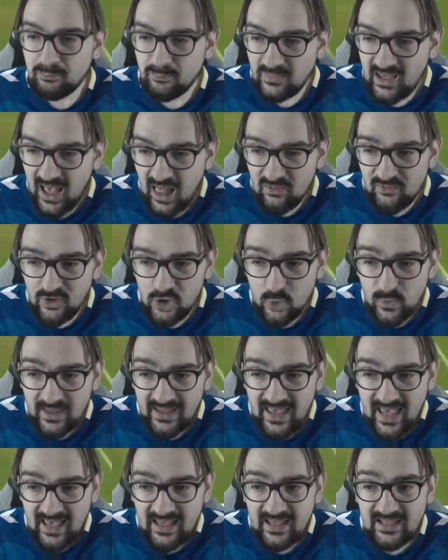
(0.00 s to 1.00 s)
Calvert-Lewin
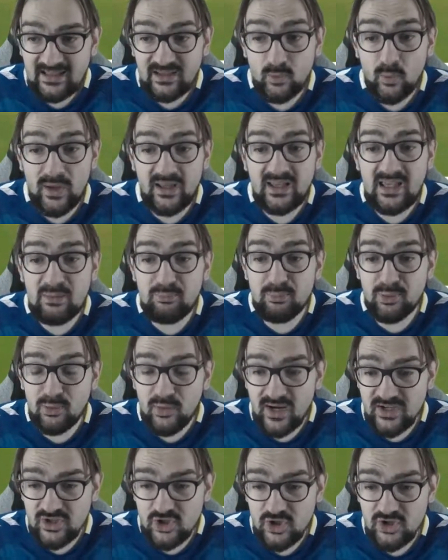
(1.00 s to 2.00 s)
can't get to it. He
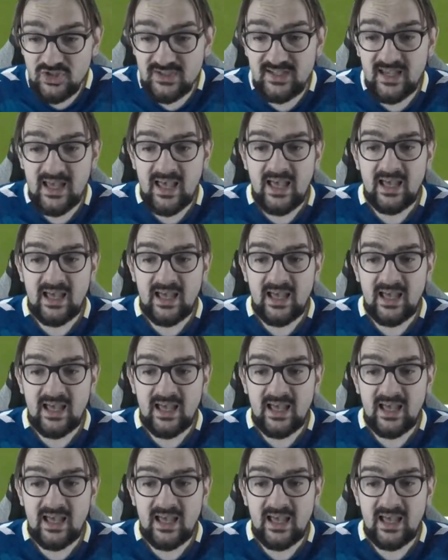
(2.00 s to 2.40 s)
pressures.